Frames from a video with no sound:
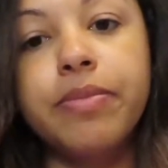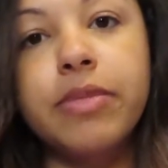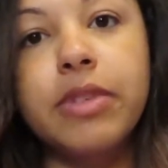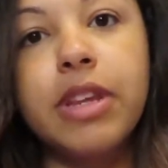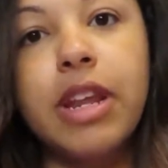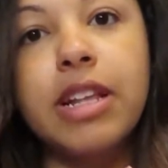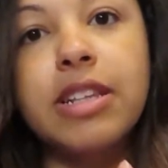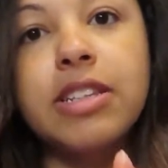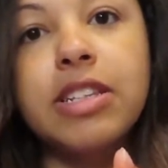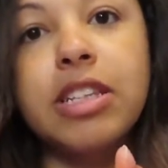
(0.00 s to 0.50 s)

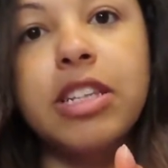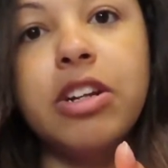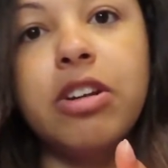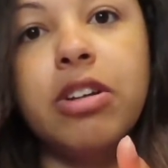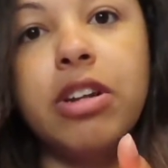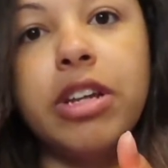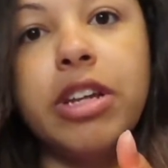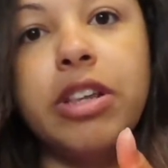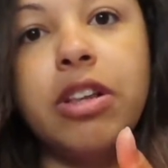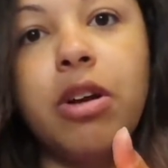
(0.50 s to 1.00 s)
That's
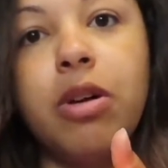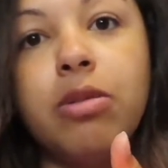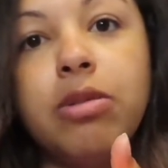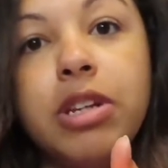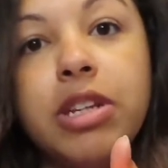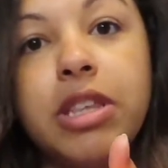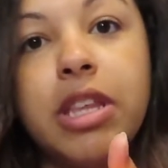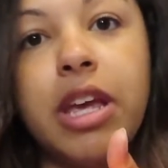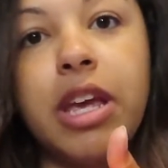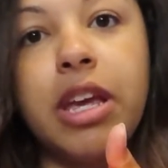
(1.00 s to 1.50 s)
literally the
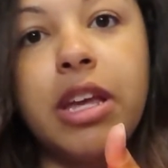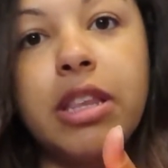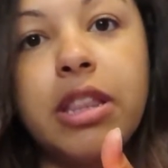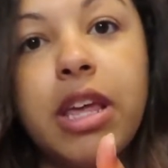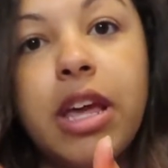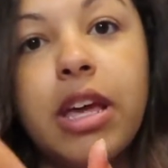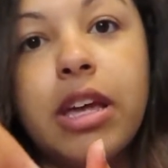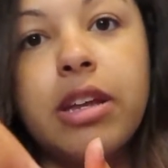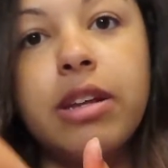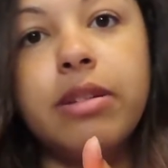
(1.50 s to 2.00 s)
only thing
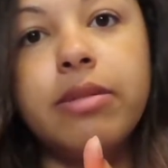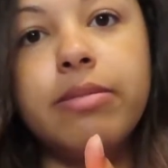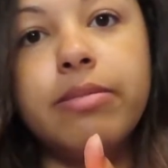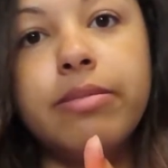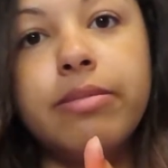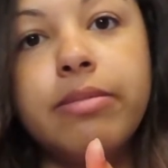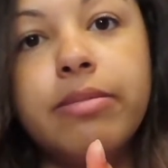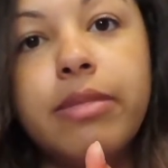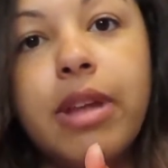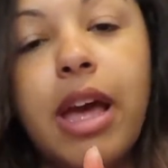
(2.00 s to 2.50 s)
that
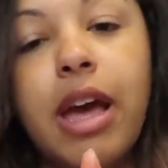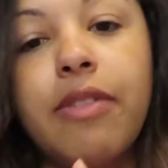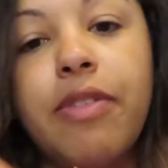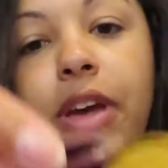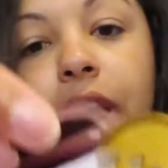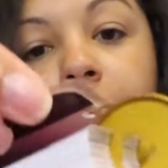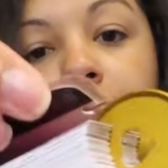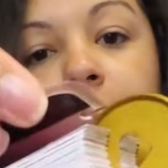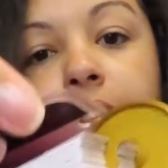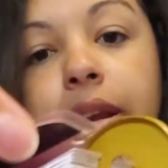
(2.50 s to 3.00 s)
I've
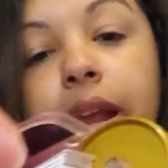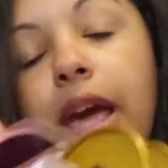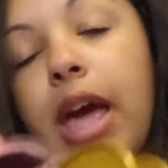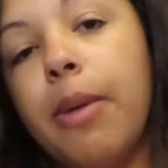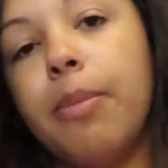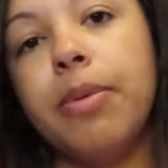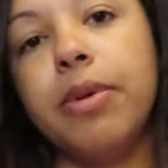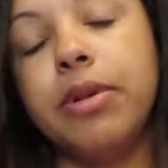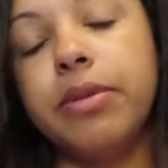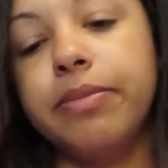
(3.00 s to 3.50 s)
had
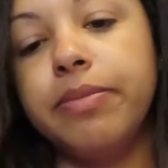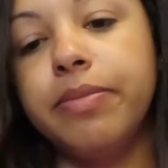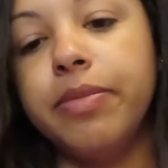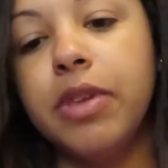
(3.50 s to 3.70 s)
happen,